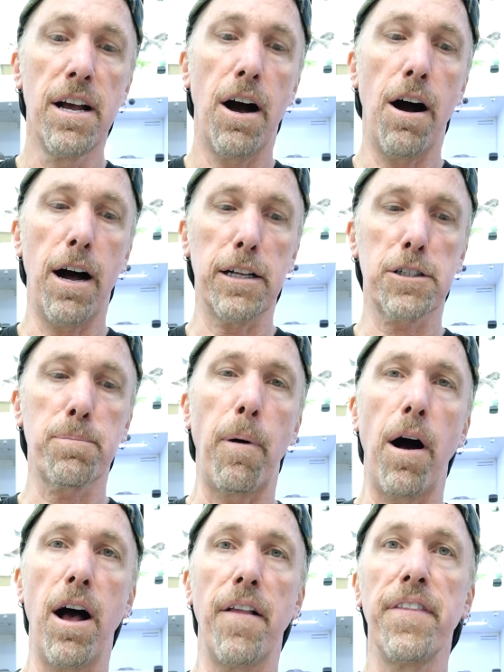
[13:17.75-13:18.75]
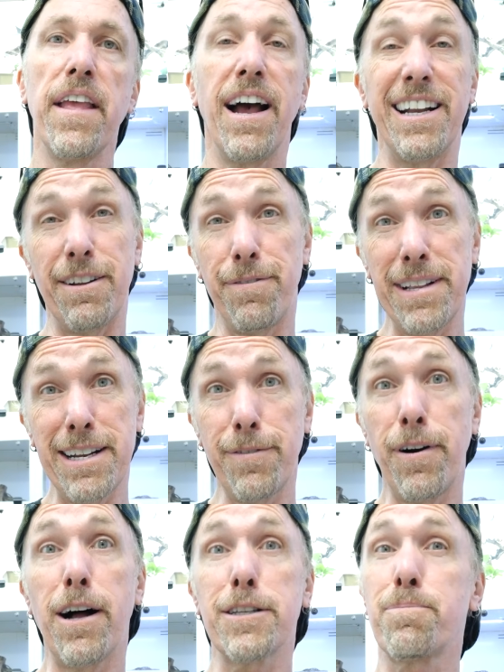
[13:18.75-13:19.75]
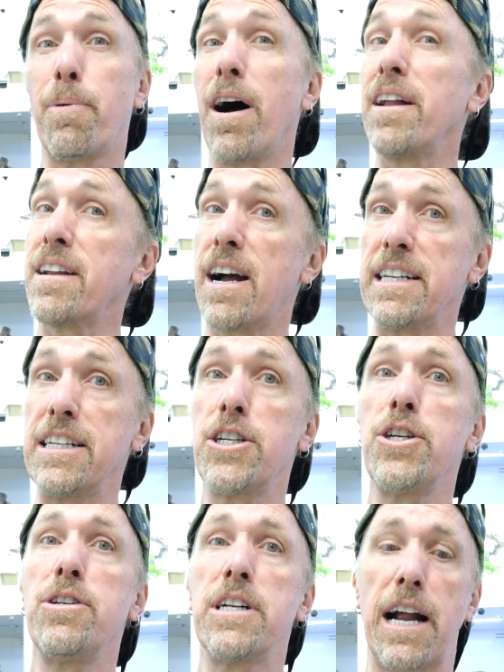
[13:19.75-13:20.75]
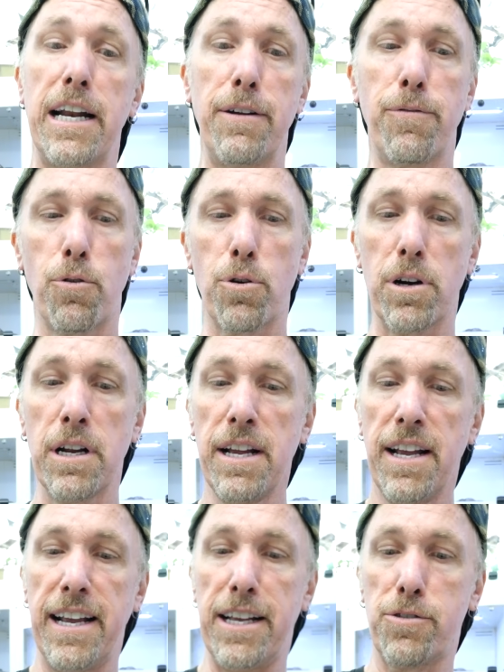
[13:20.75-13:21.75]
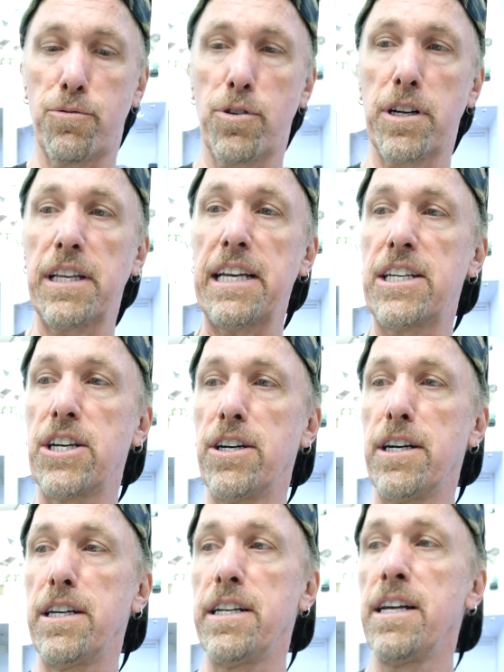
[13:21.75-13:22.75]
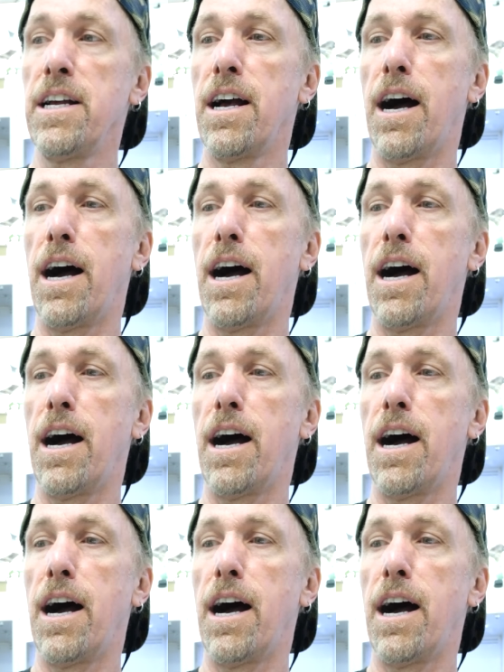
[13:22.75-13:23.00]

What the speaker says: A hot spot, a definitive hot spot, 92 to 94 is really good.